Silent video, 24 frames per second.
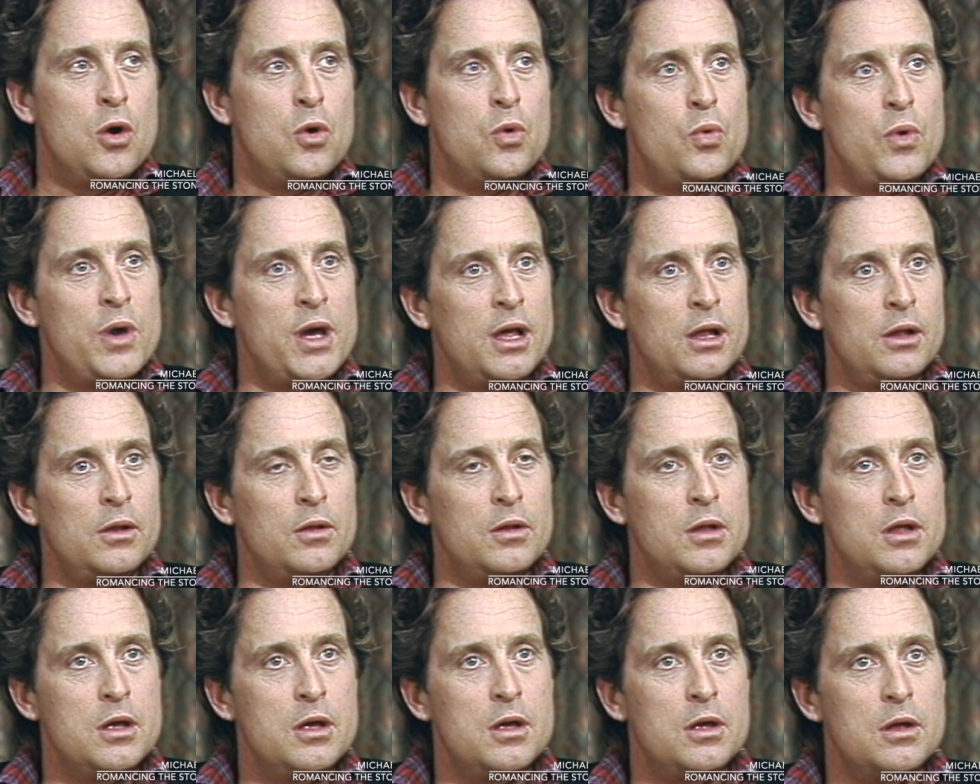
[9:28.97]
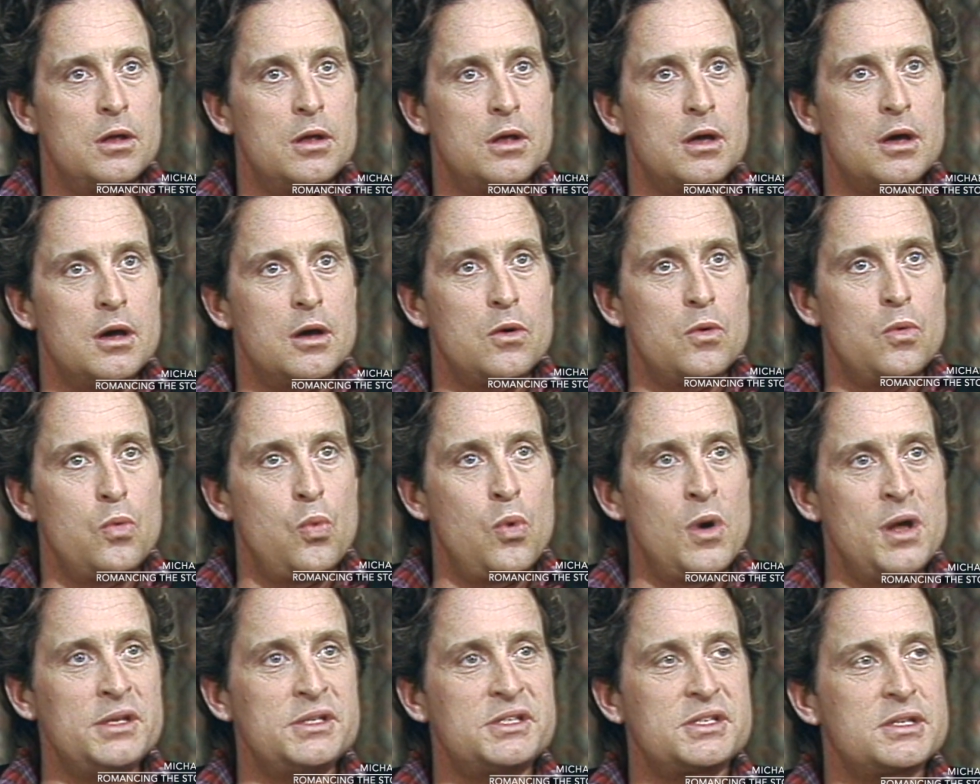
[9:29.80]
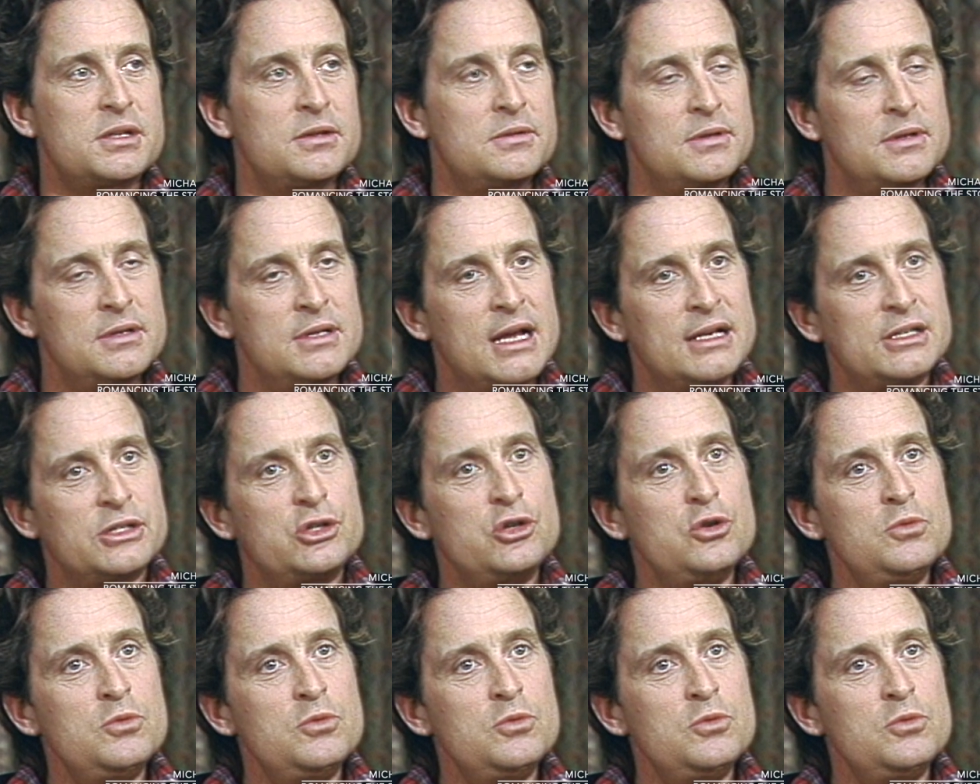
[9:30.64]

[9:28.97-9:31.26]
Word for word: Well, not